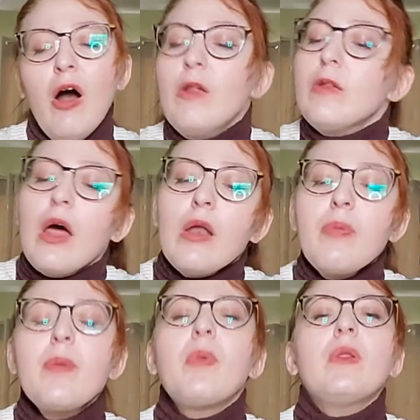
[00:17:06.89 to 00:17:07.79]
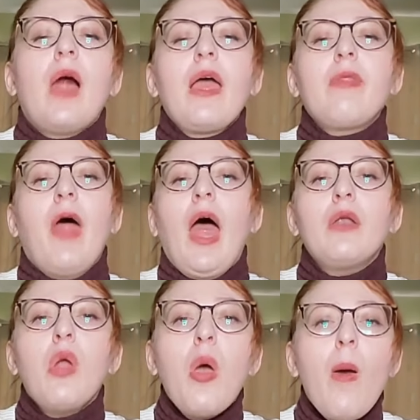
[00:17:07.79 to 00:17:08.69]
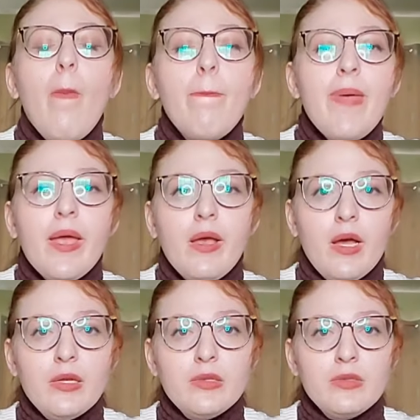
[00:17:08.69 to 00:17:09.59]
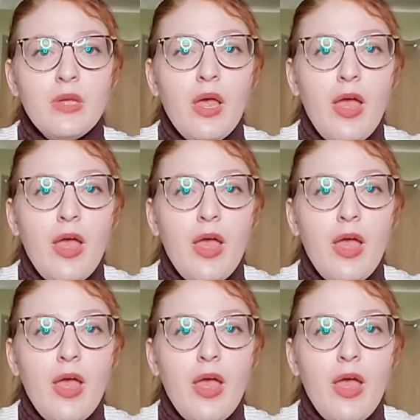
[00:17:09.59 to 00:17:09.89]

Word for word: A lot of people like that because